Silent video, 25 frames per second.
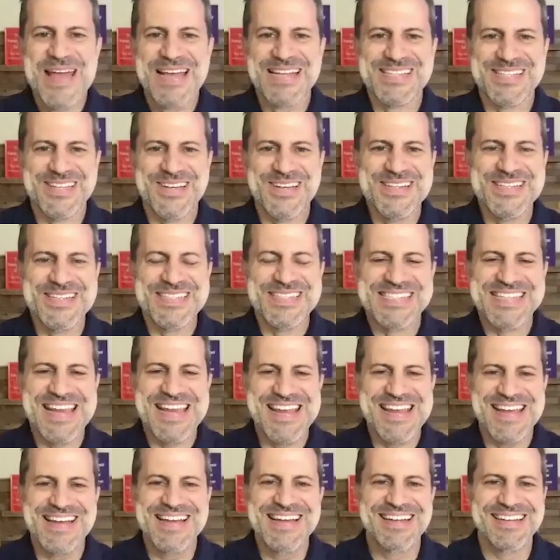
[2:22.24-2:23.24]
it's good to
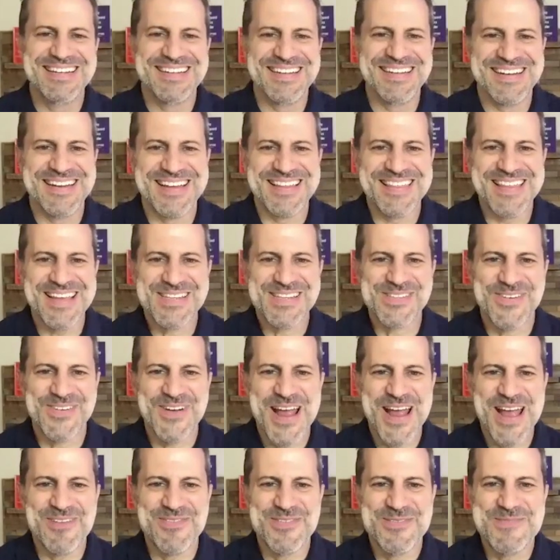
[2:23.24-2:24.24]
see you. Uh, thanks
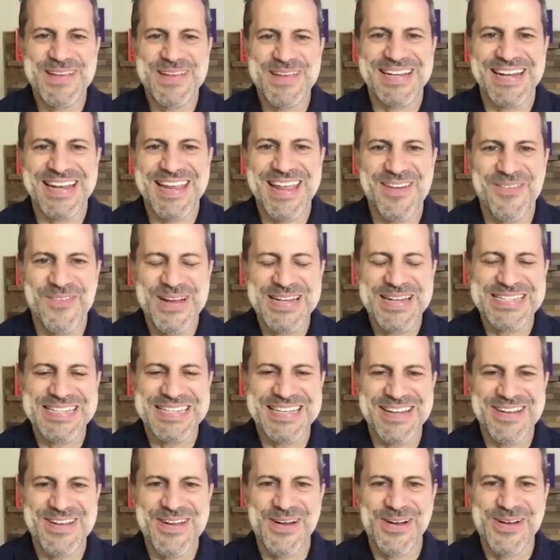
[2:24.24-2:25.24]
for having me, and I can't wait to
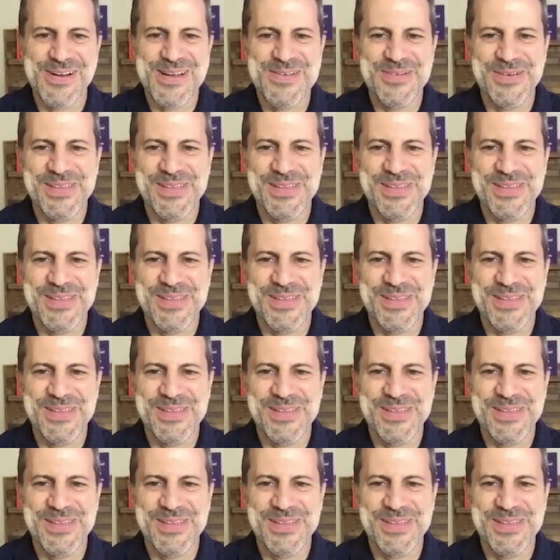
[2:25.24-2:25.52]
get nerdy with